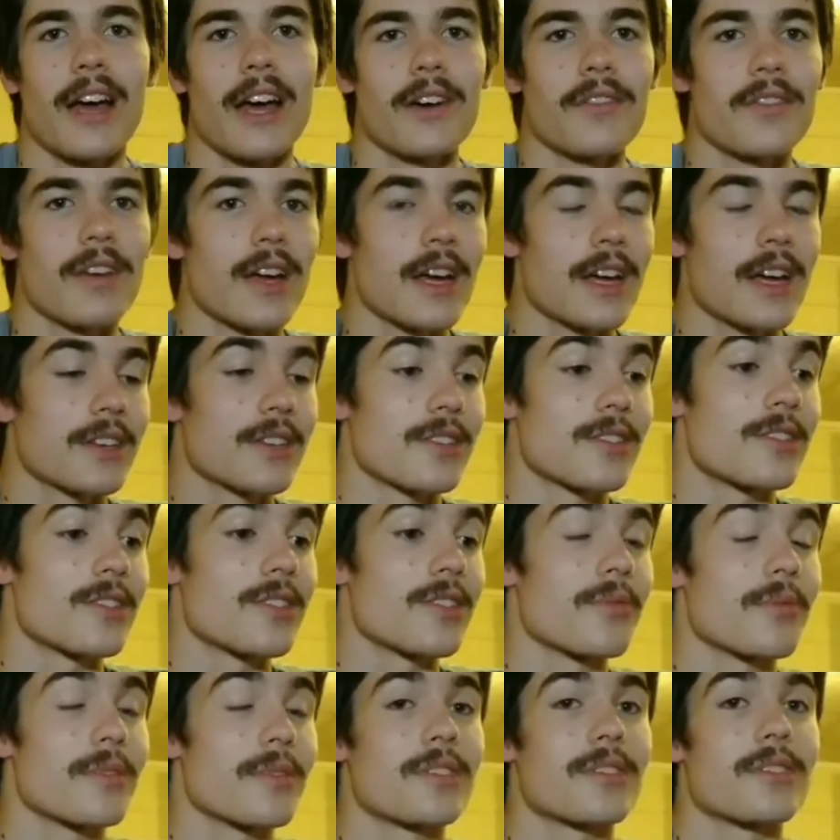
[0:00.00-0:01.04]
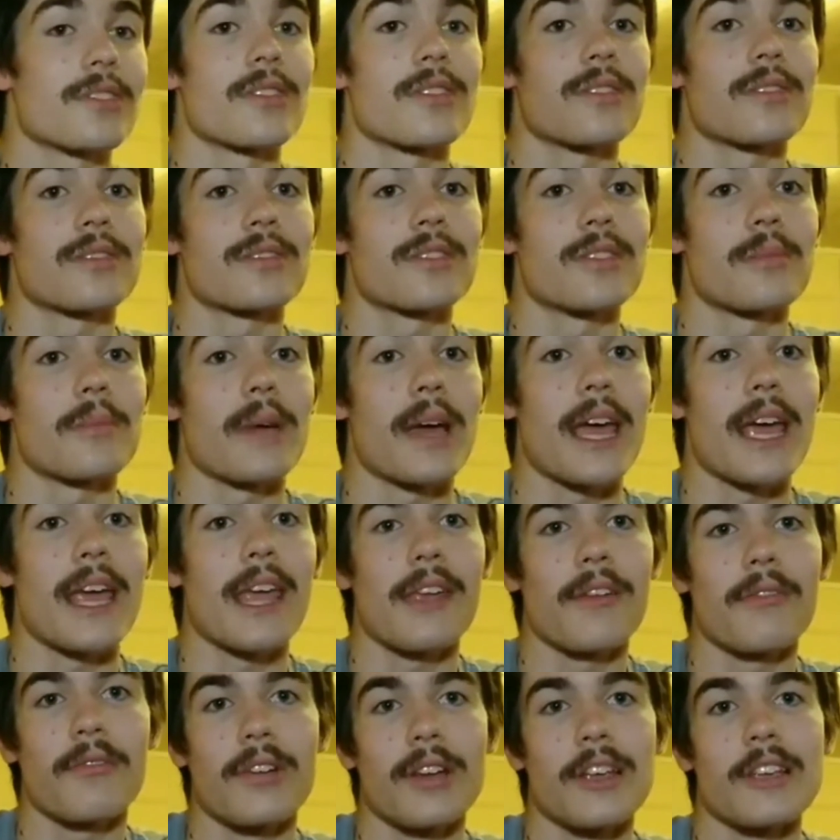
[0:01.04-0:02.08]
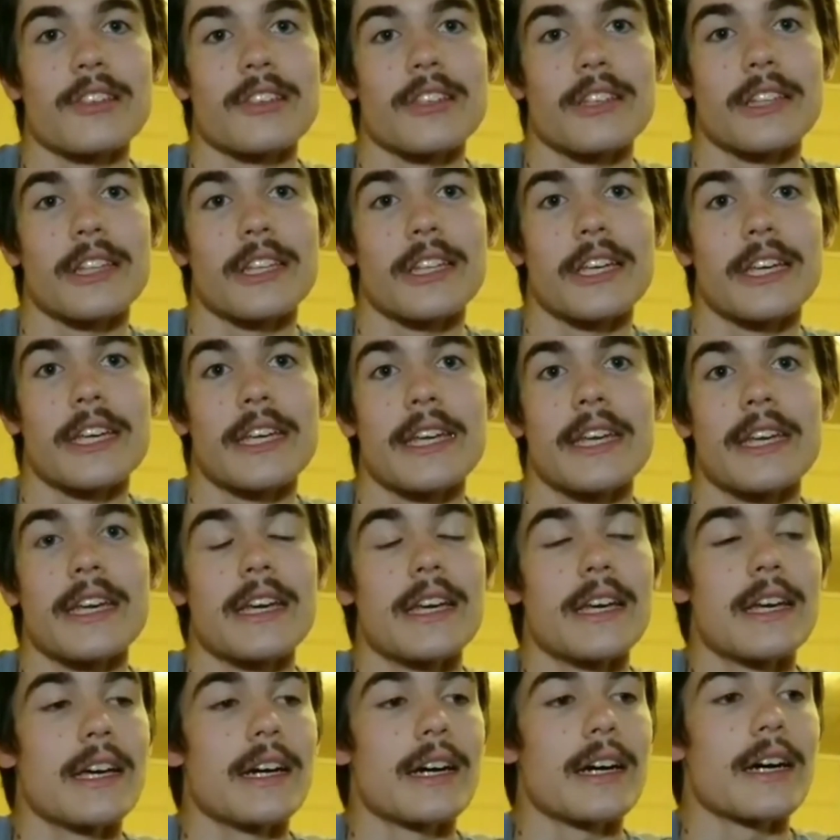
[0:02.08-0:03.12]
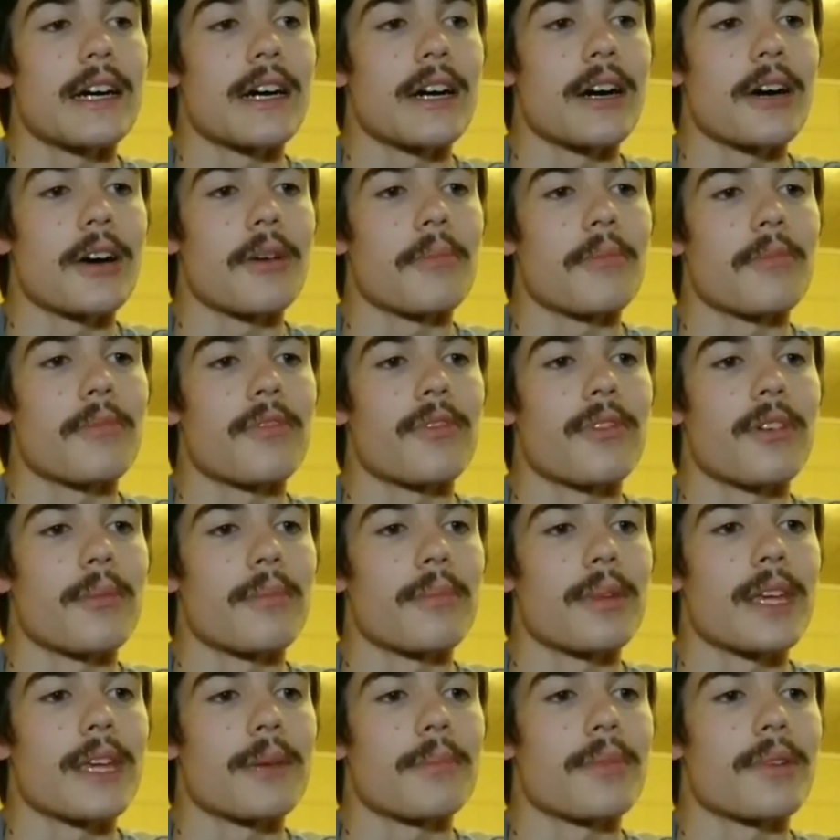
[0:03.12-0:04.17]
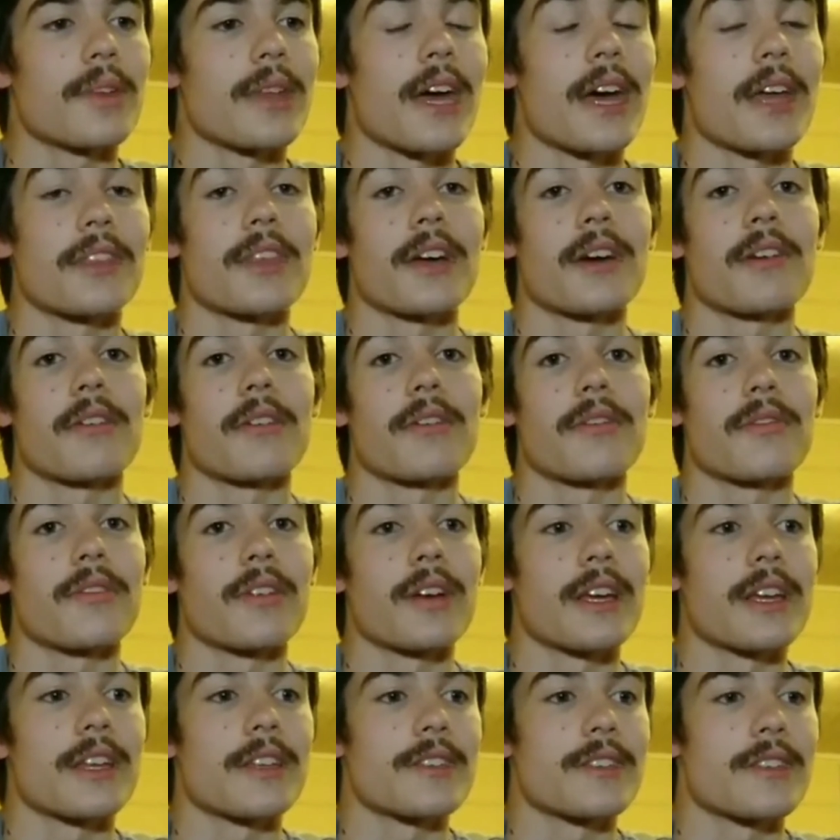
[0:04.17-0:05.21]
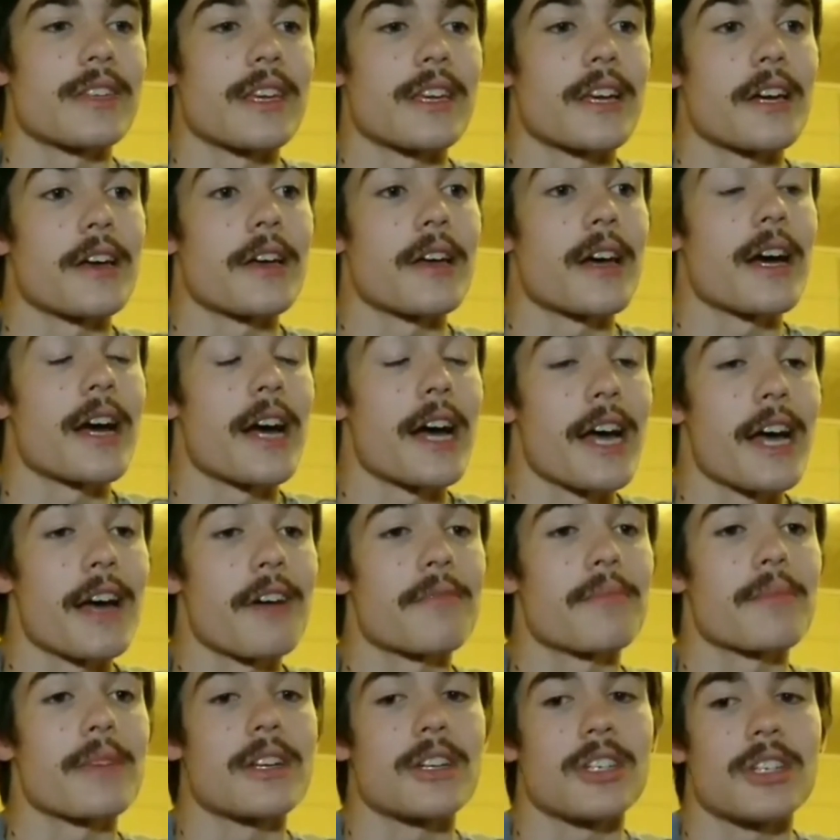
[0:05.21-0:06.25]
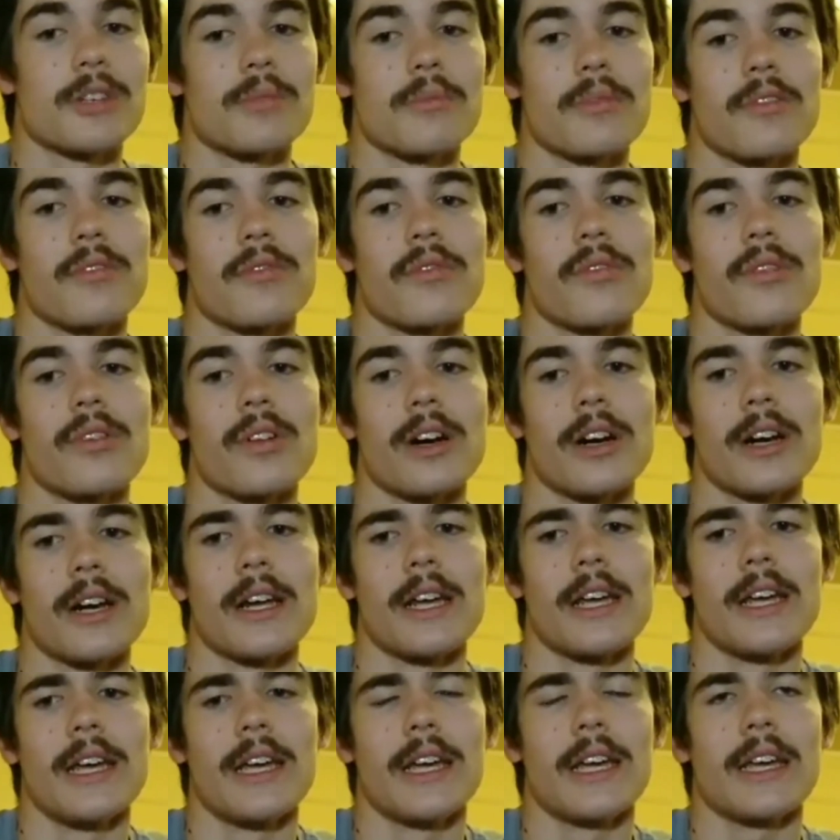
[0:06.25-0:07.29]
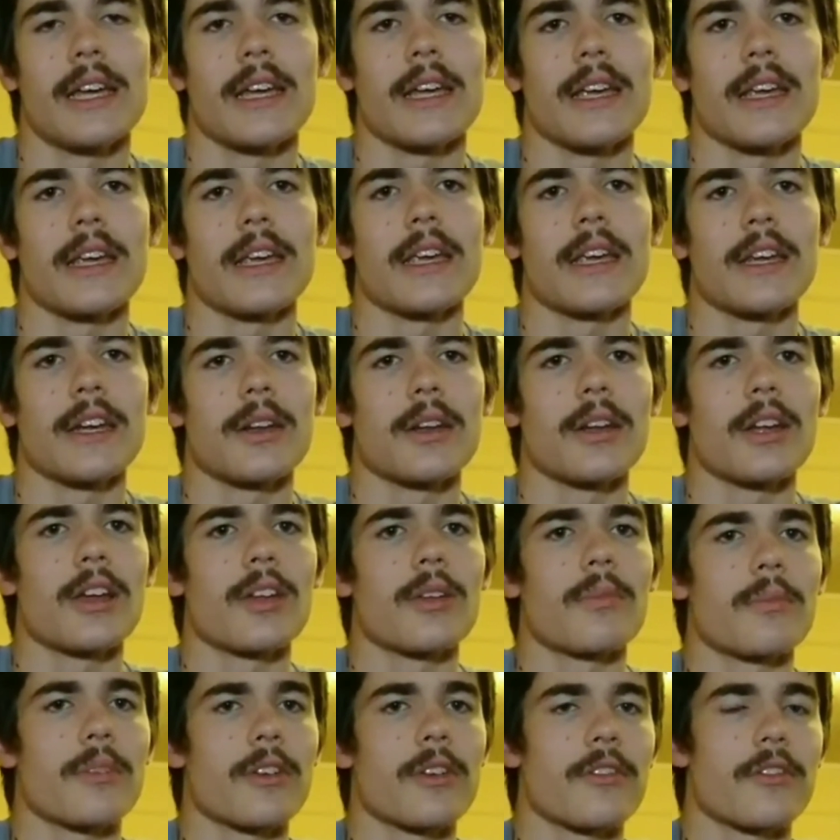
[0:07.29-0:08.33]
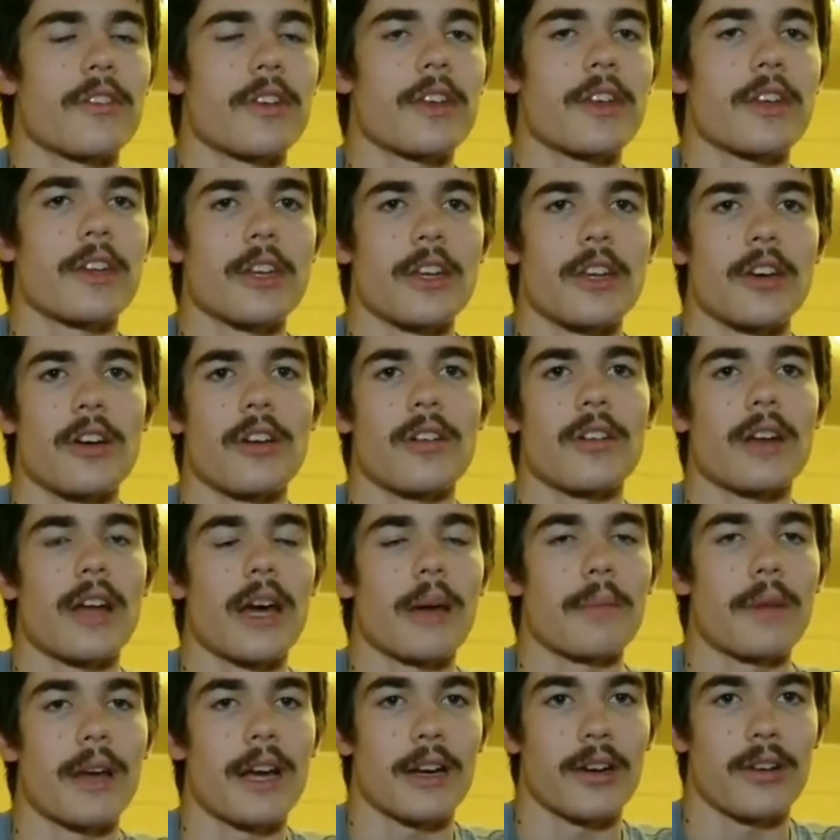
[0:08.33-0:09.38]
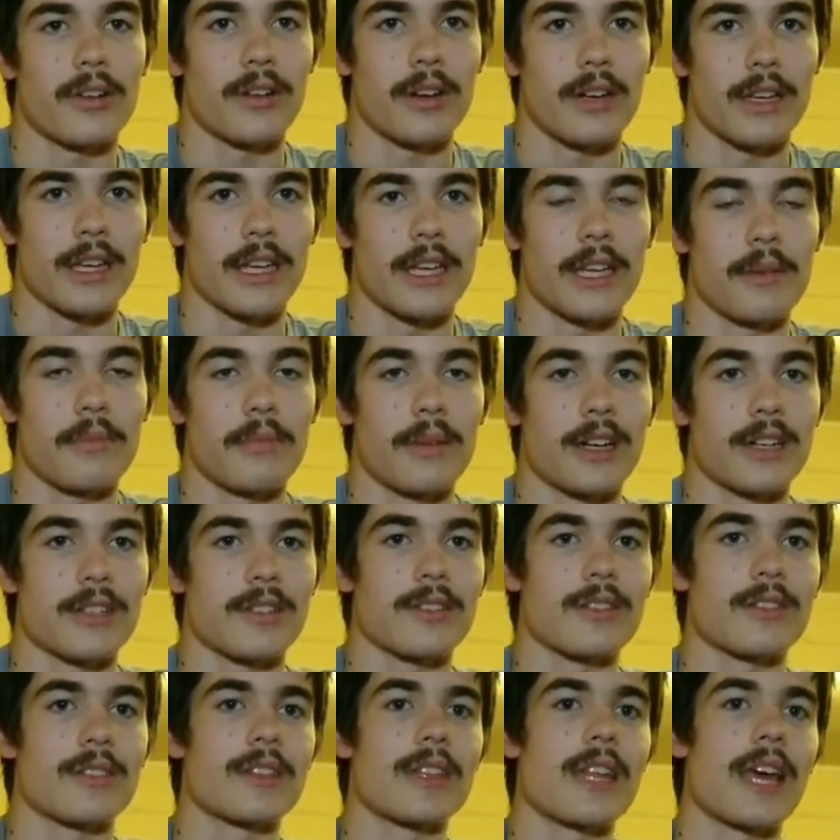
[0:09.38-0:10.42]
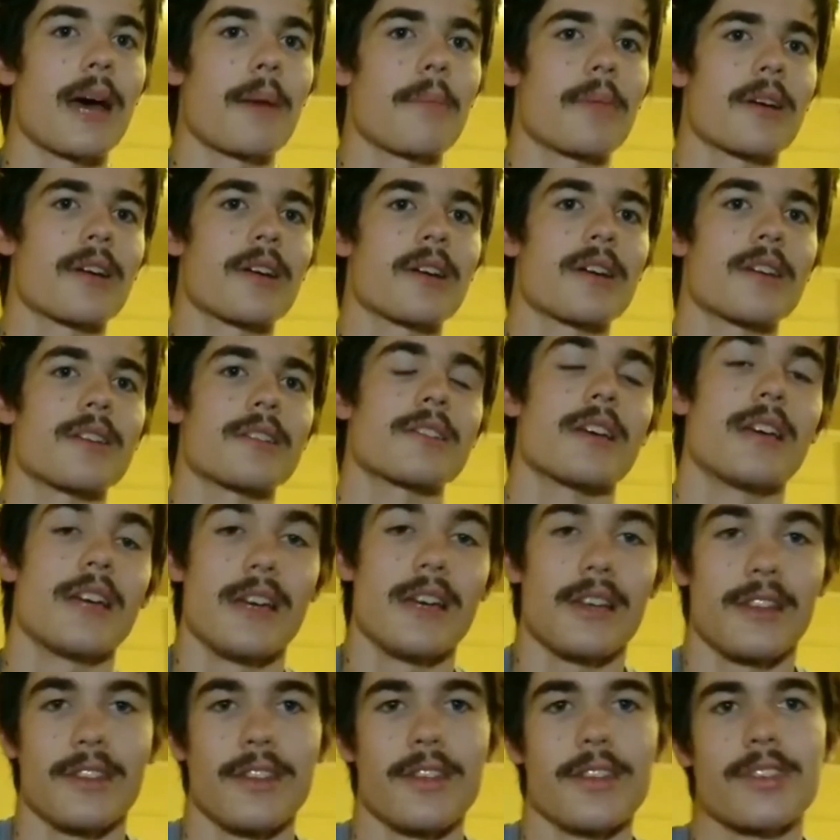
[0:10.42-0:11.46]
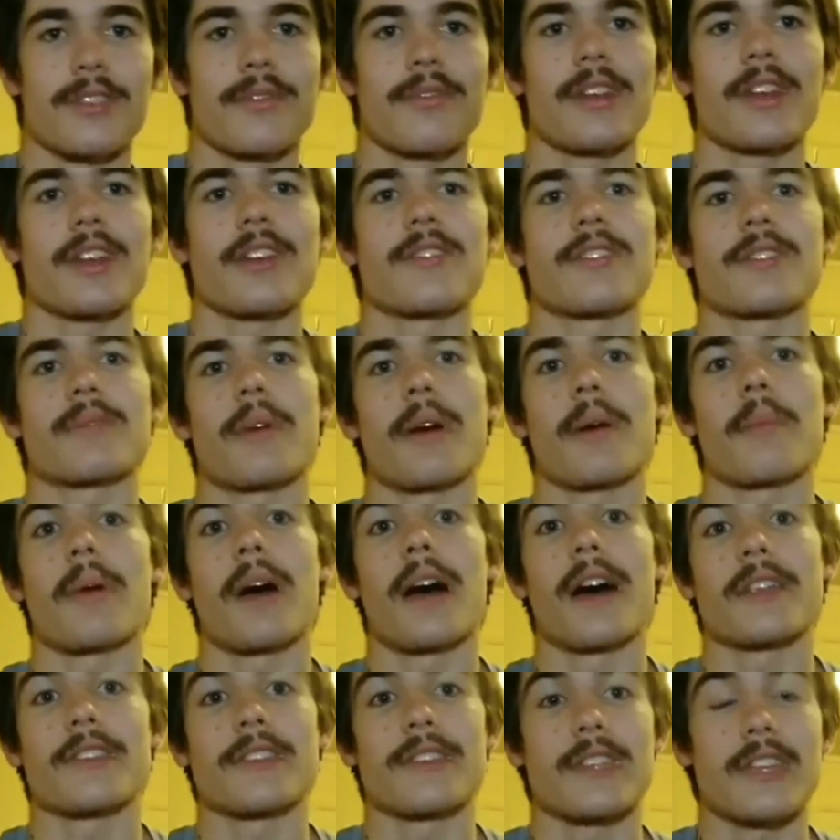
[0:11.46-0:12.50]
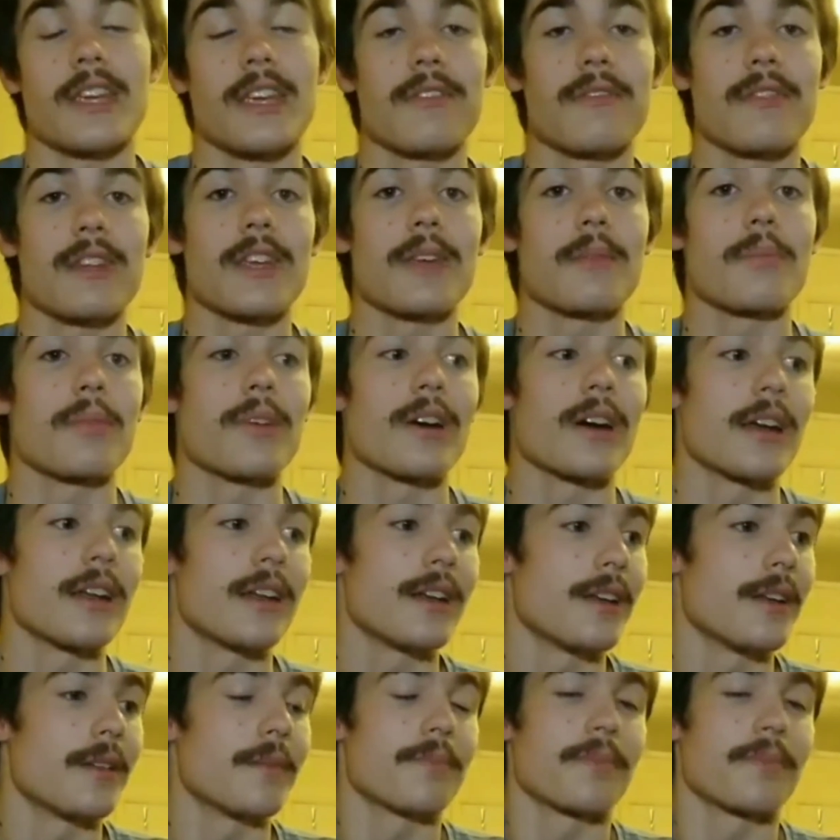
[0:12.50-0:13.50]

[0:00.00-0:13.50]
I've had to deal with some hate recently from people that thought were friends that I have mentioned before in another video, and I'm not going to get much into that because this video is about positivity. But